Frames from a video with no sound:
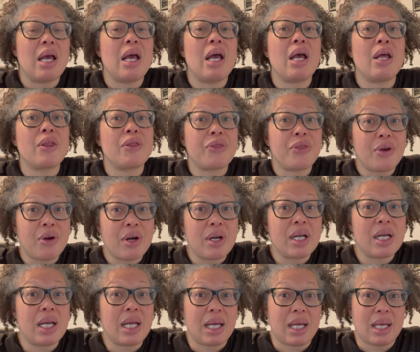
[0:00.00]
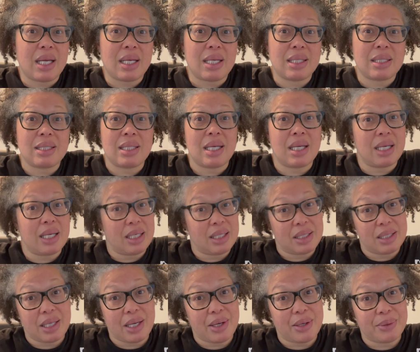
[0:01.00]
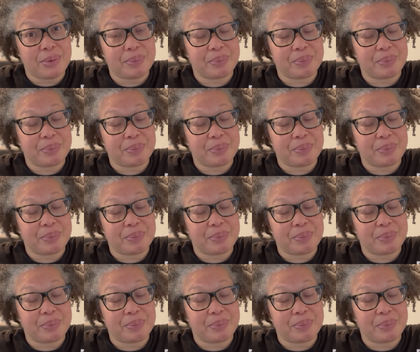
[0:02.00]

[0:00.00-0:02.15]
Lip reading: in 30 days and get a sale.